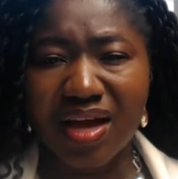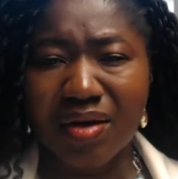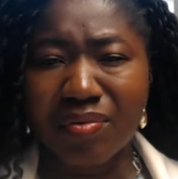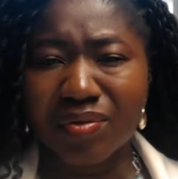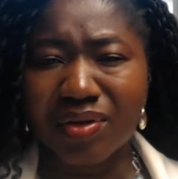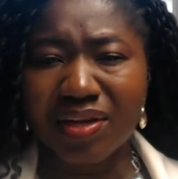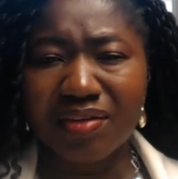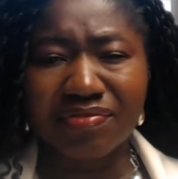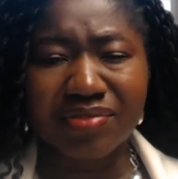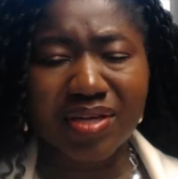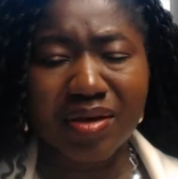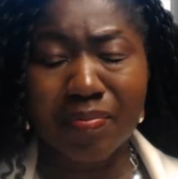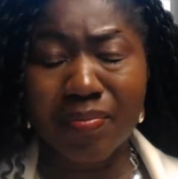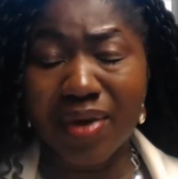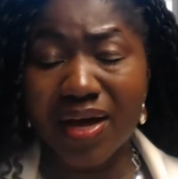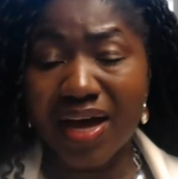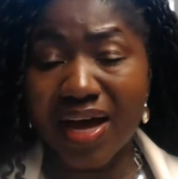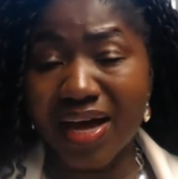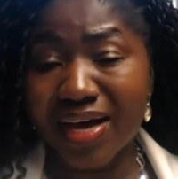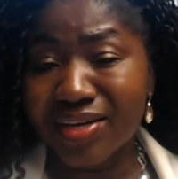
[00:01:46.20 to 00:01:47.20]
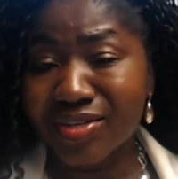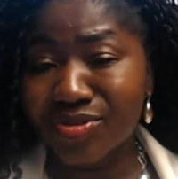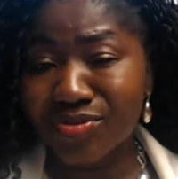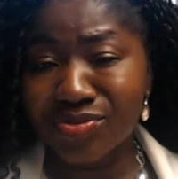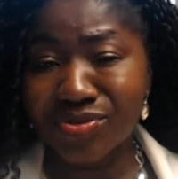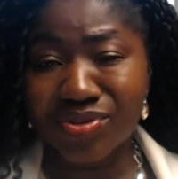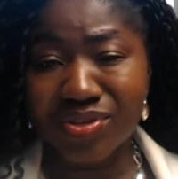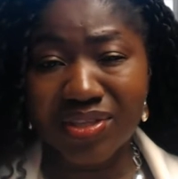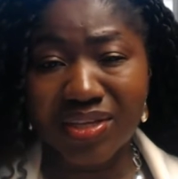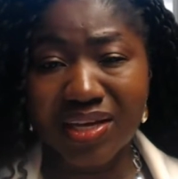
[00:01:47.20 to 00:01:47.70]
"I will lift up my eyes
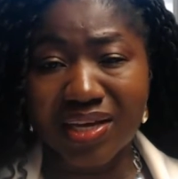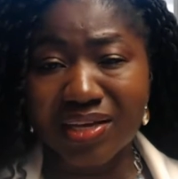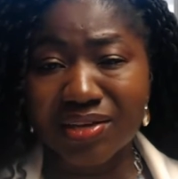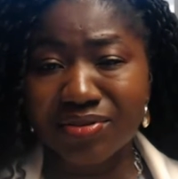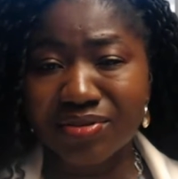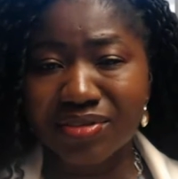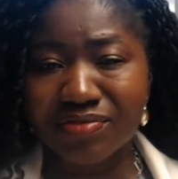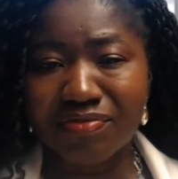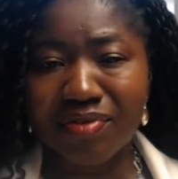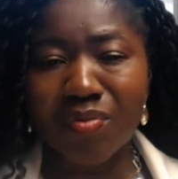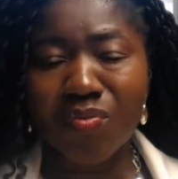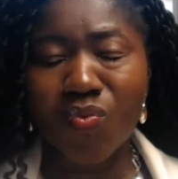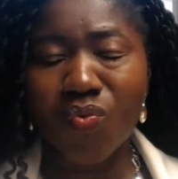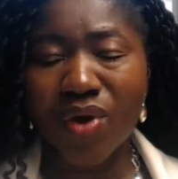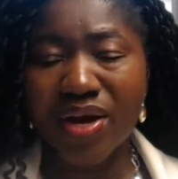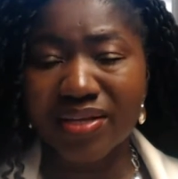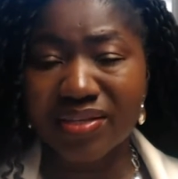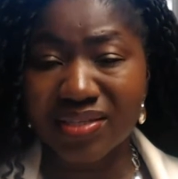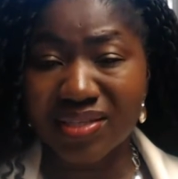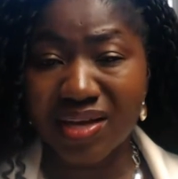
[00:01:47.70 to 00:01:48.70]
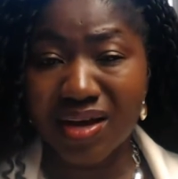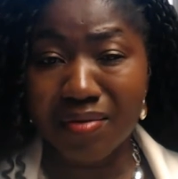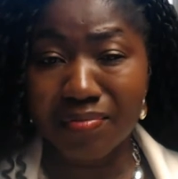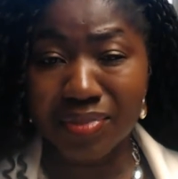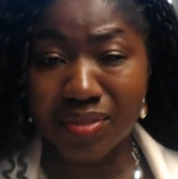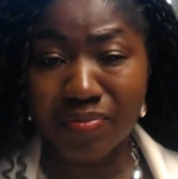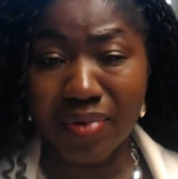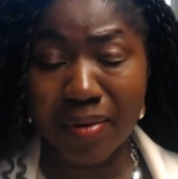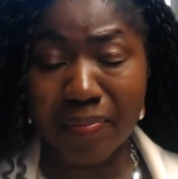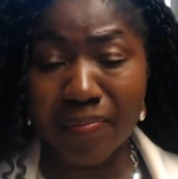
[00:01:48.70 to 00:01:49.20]
unto the hills. From whence
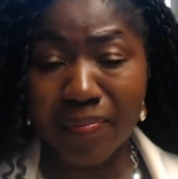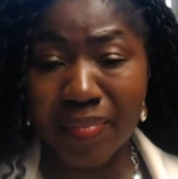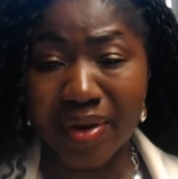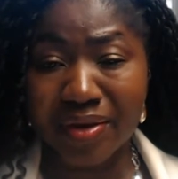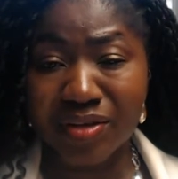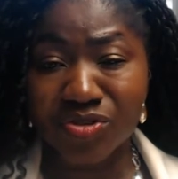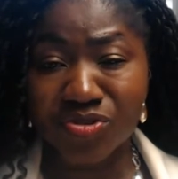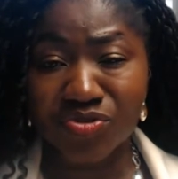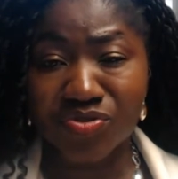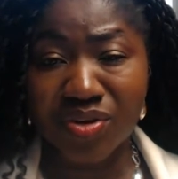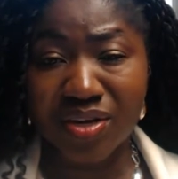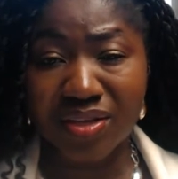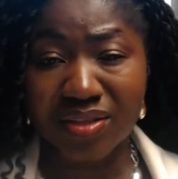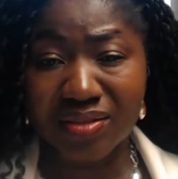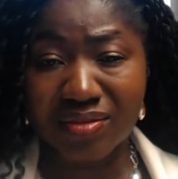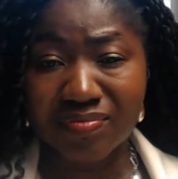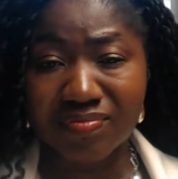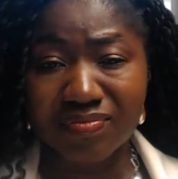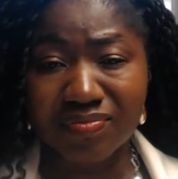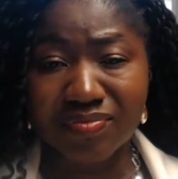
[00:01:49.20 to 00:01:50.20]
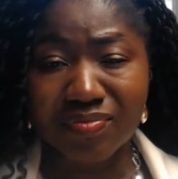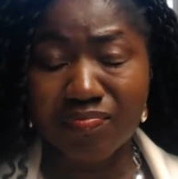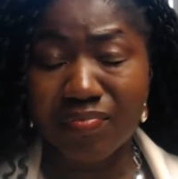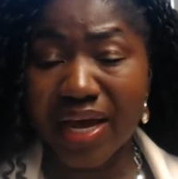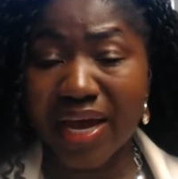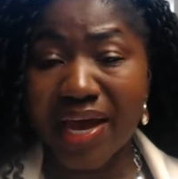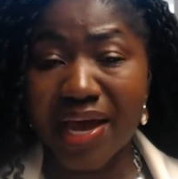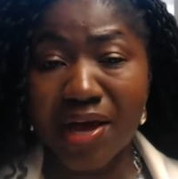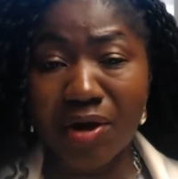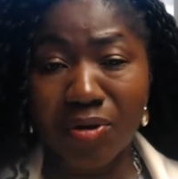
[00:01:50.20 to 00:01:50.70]
comes my strength,
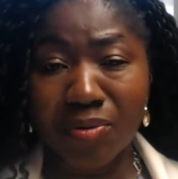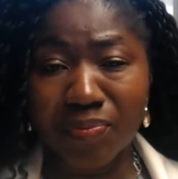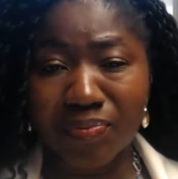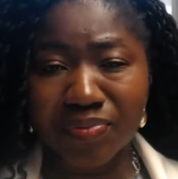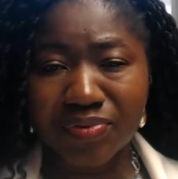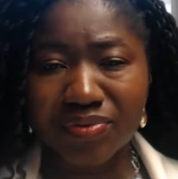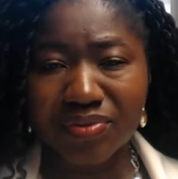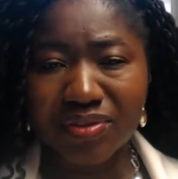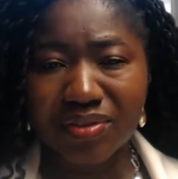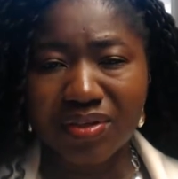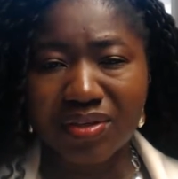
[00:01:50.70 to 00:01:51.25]
my help?